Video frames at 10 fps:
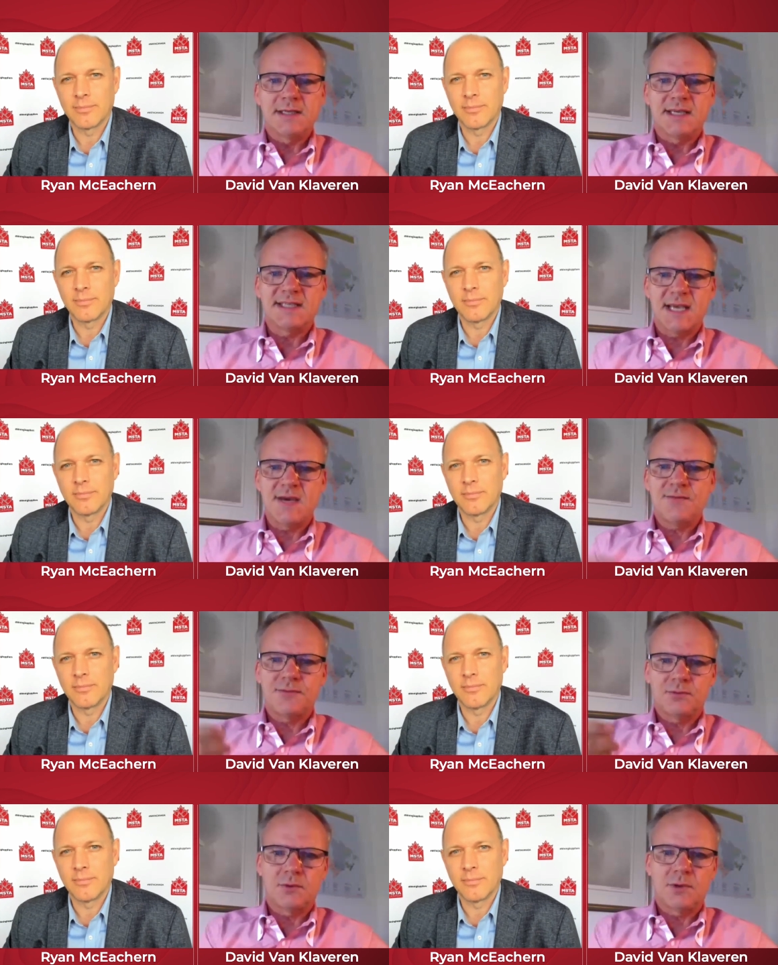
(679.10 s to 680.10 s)
Speaker 1: a safe
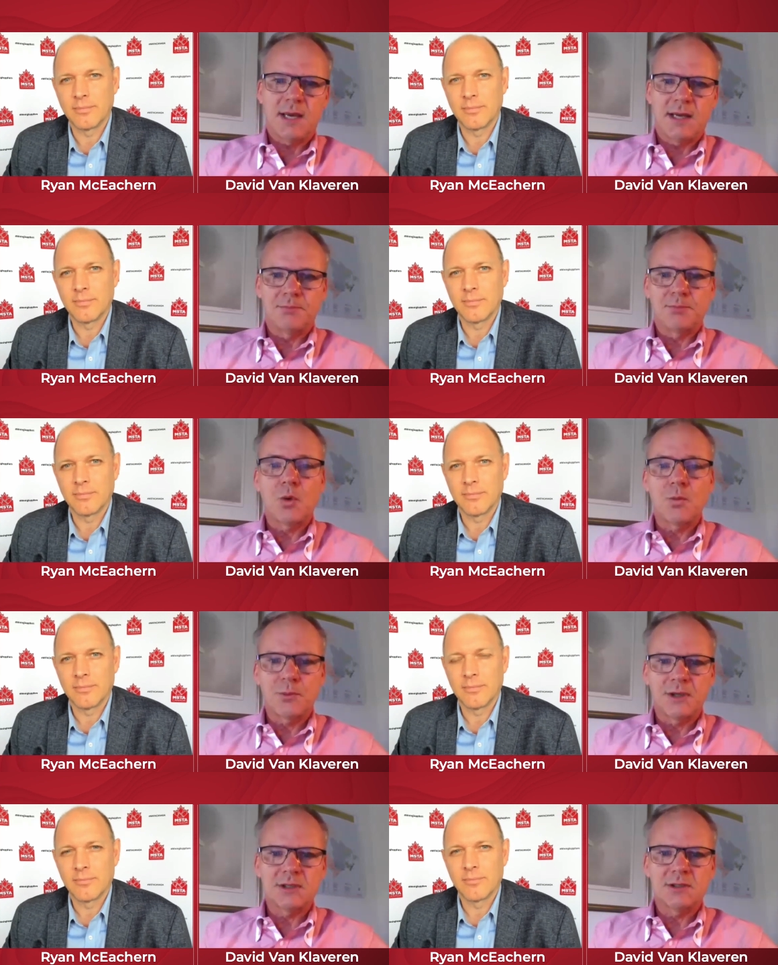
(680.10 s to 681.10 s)
and
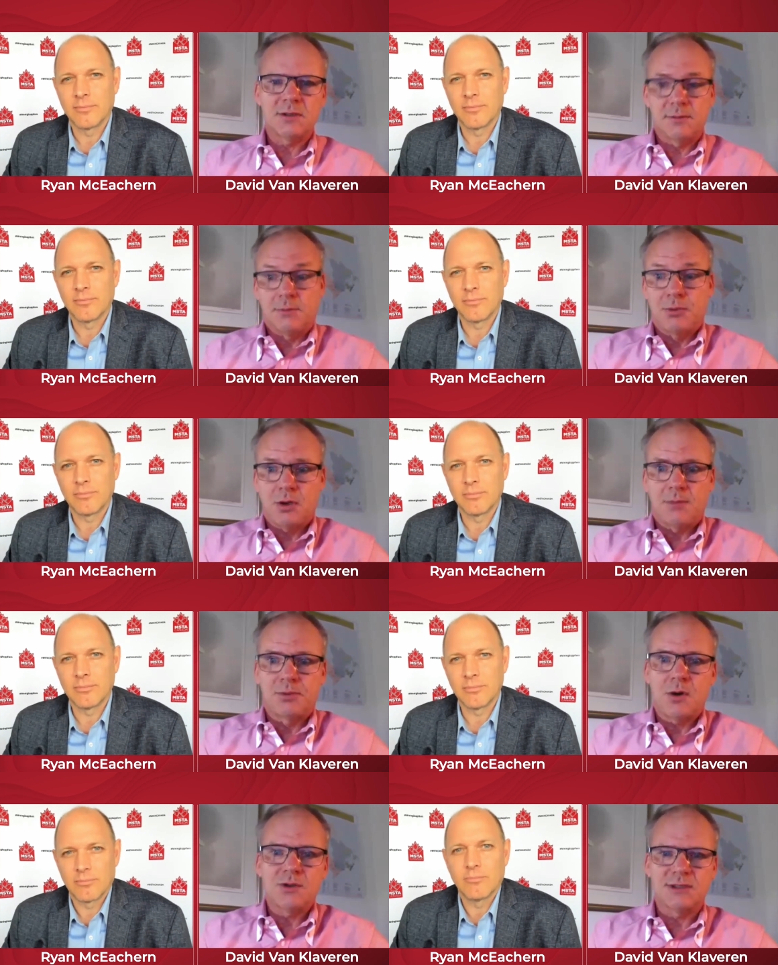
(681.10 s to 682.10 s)
appropriate
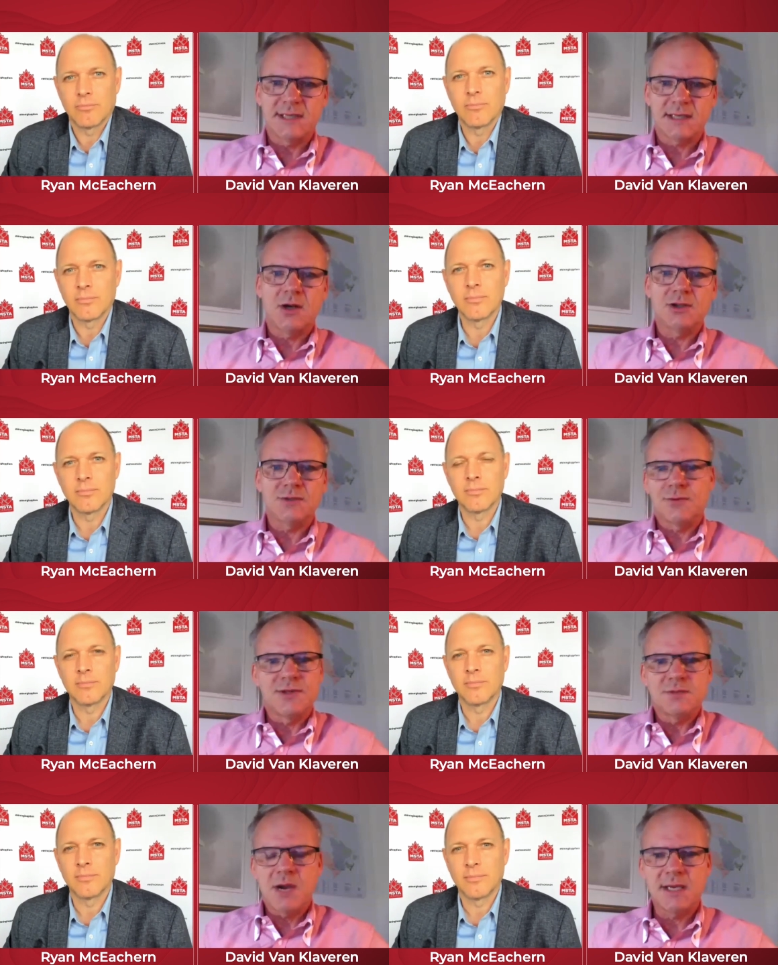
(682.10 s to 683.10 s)
approach and technology for
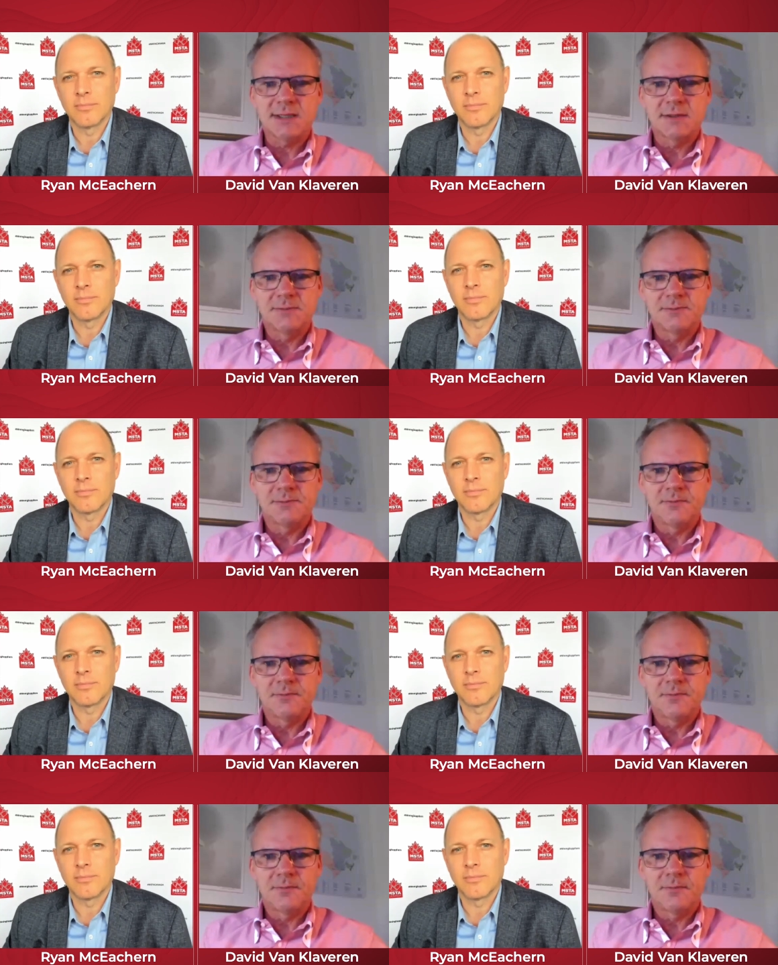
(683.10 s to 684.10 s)
these mines.
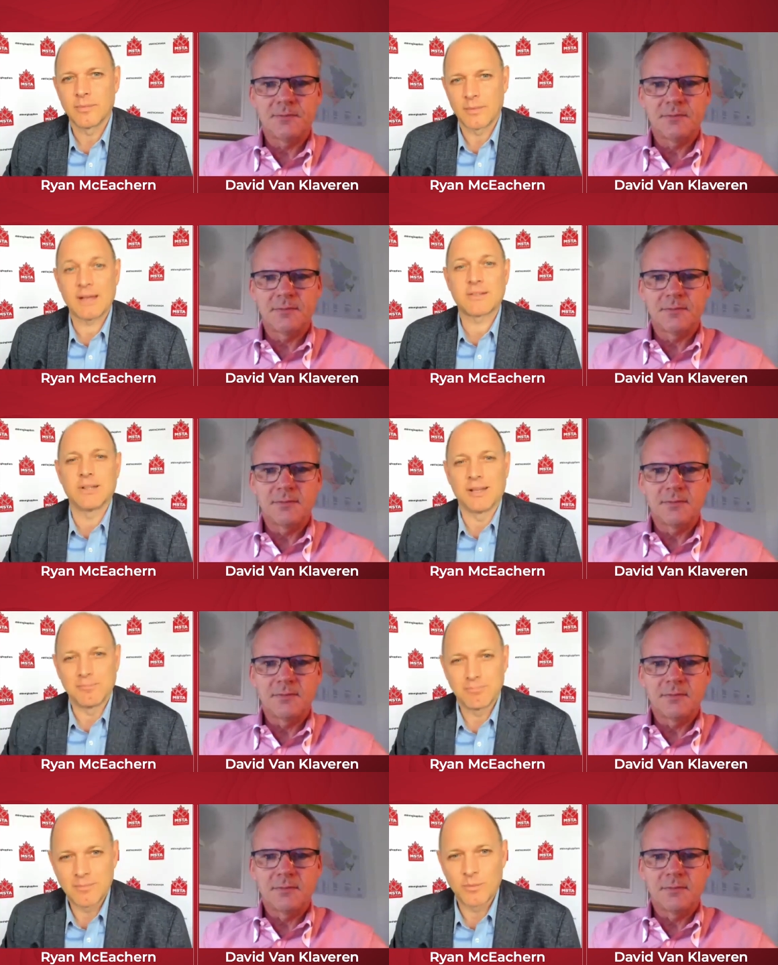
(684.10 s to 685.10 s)
Excellent.
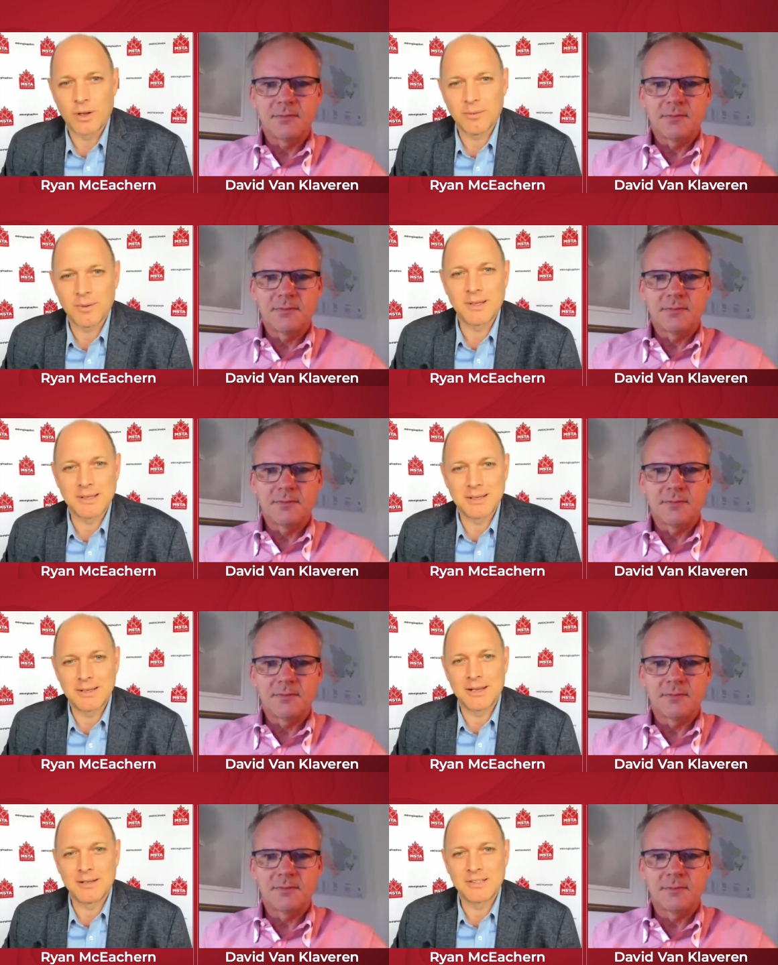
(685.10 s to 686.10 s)
Speaker 2: Well, it, it,
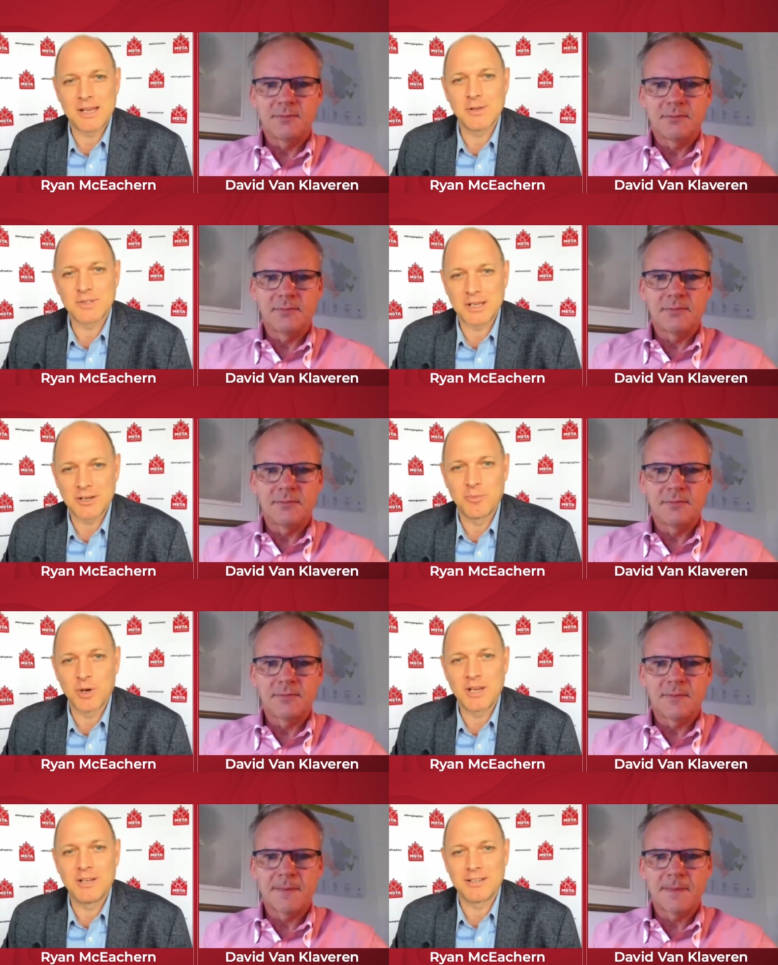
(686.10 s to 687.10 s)
it, sounds like you're
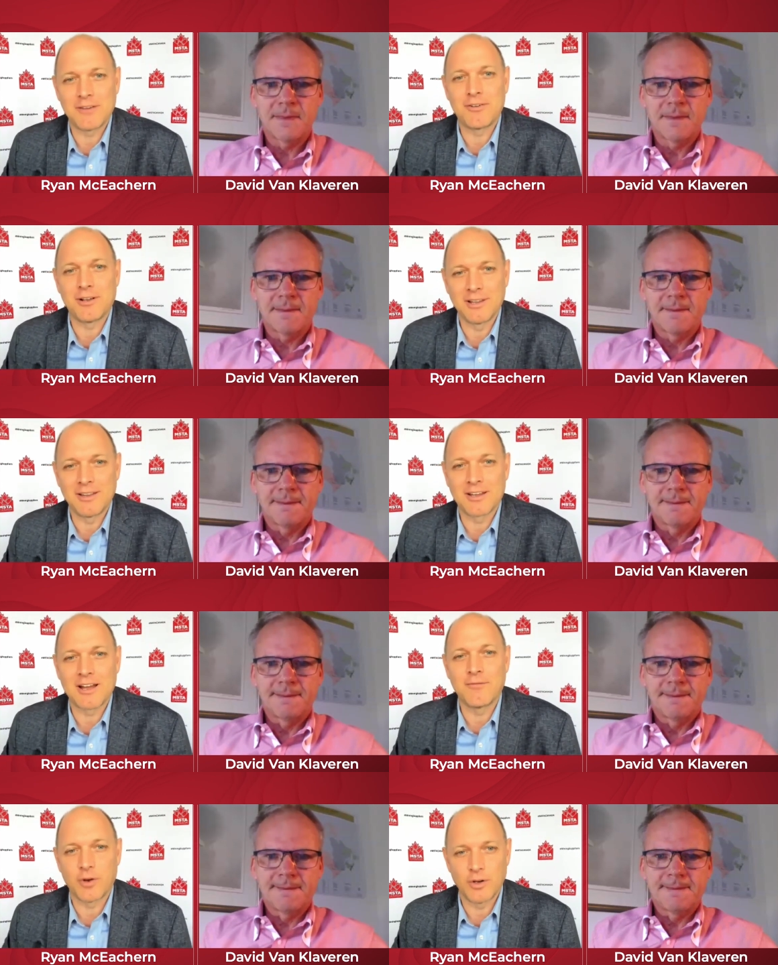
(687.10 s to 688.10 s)
bringing definitely the
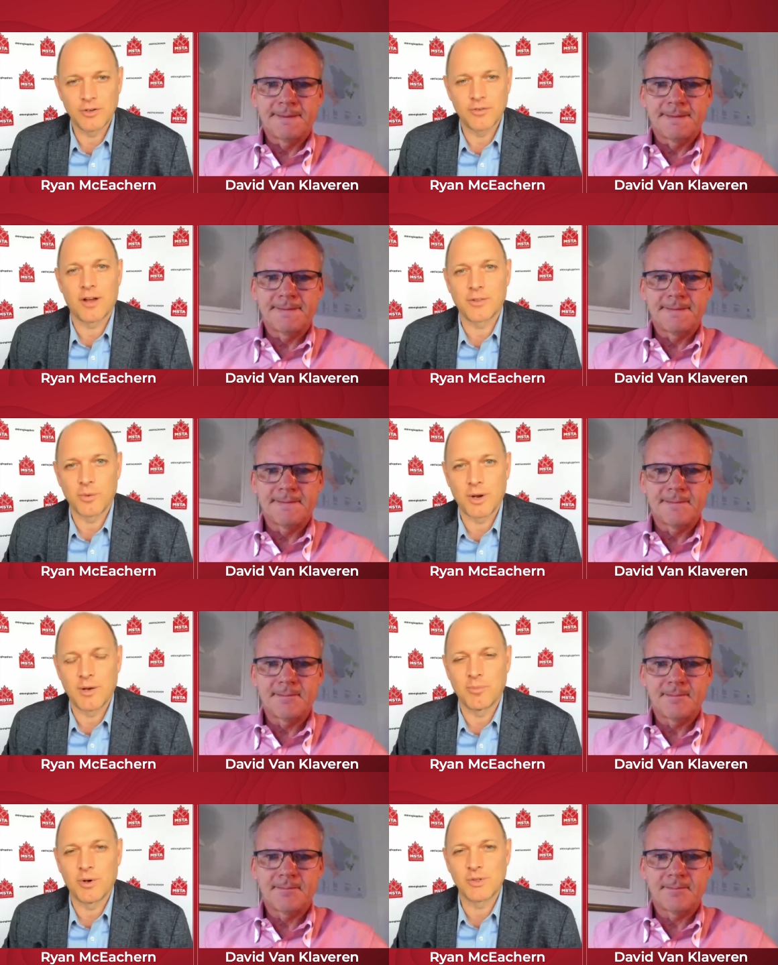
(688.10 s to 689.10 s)
comfort and you've got the right
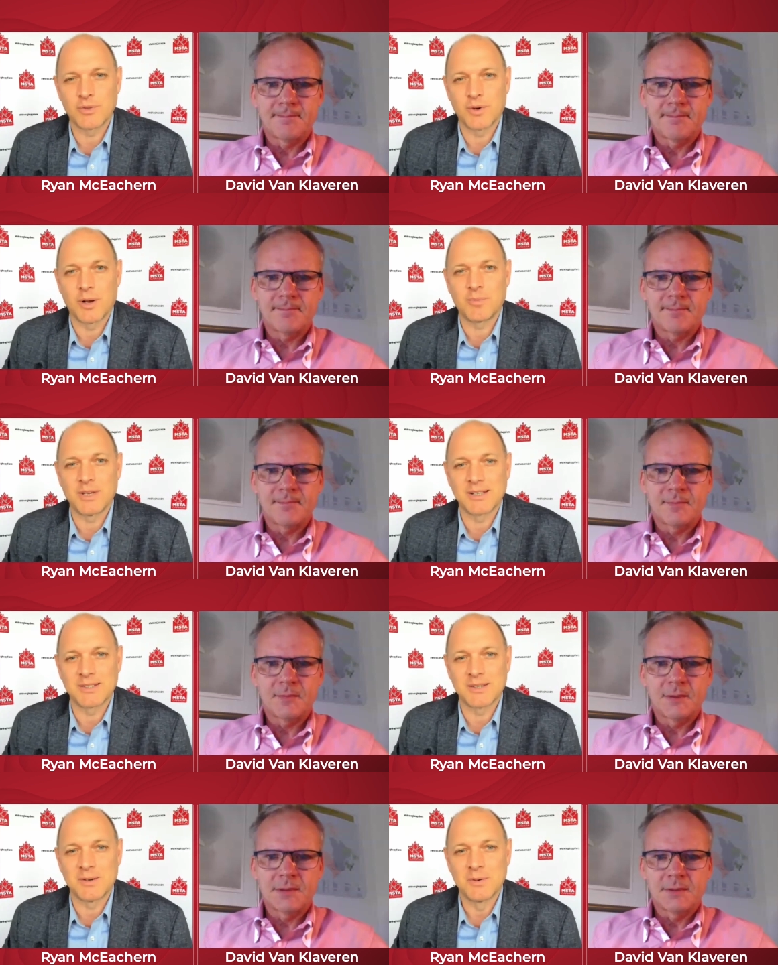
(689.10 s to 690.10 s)
approach for uptake.
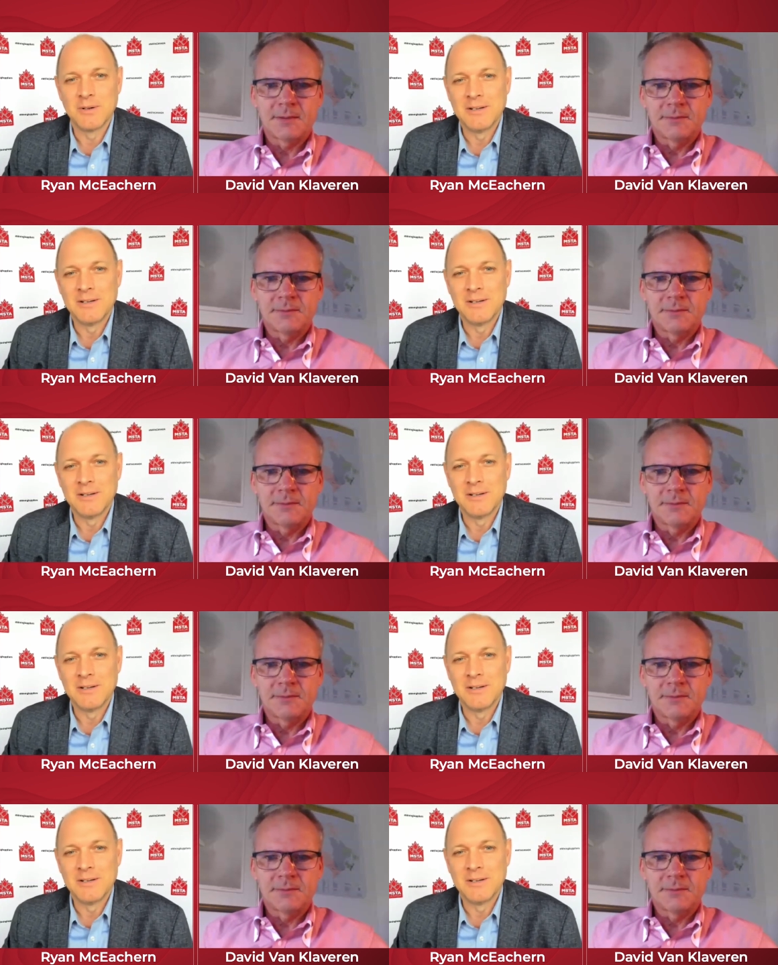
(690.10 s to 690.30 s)
So,